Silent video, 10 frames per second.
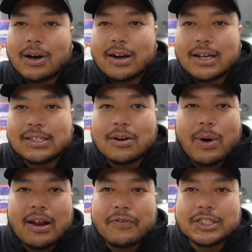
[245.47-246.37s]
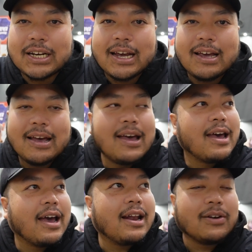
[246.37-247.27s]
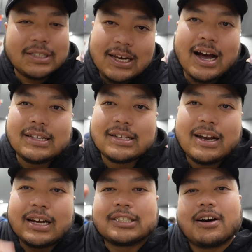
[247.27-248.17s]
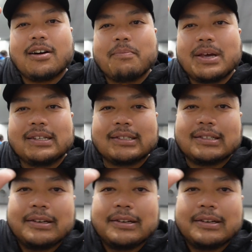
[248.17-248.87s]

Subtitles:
we're gonna continue waiting for Shay, and I'll see you guys in the next shot. Peace.